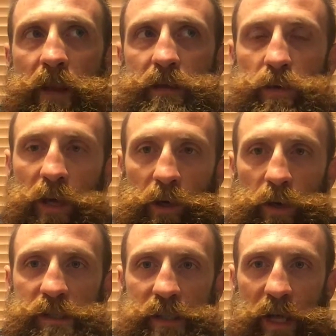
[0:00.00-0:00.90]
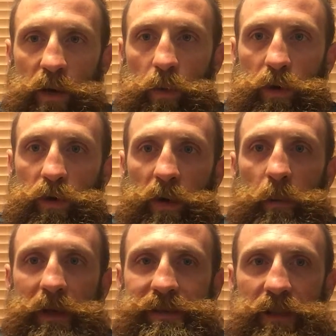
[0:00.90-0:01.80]
So get into a state where you can
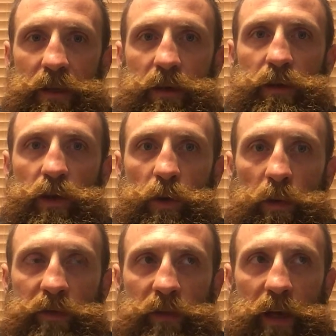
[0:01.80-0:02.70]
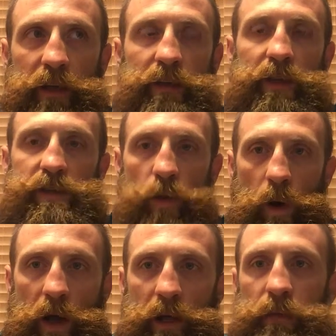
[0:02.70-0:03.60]
be still and you can reflect and it's
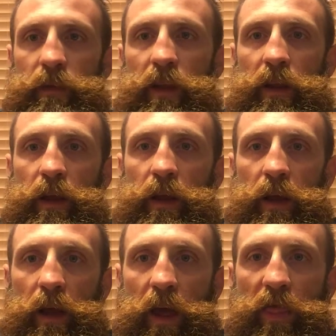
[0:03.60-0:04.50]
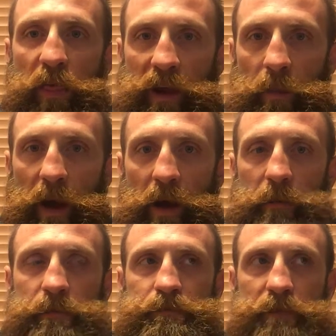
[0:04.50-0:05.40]
quiet and think
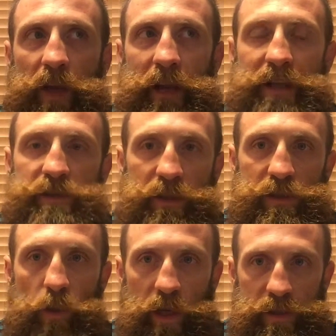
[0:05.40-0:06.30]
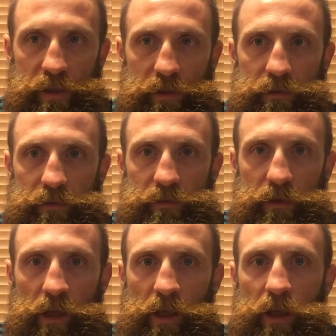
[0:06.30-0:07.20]
about and answer this question.
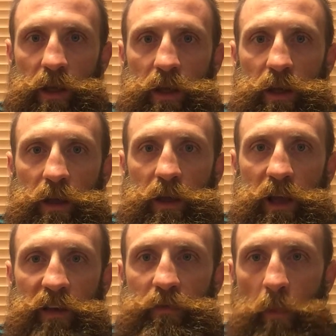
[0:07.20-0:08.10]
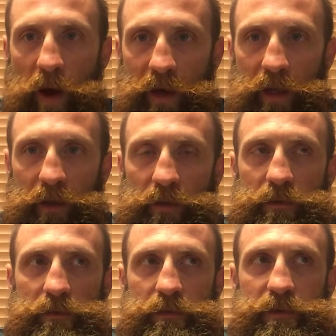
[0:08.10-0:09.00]
If
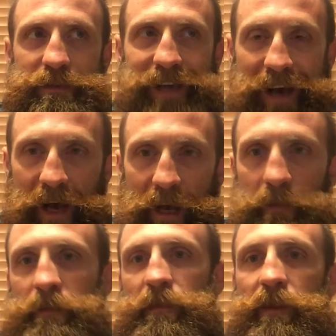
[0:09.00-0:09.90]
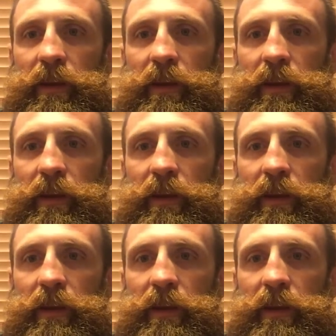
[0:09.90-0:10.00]
money, time,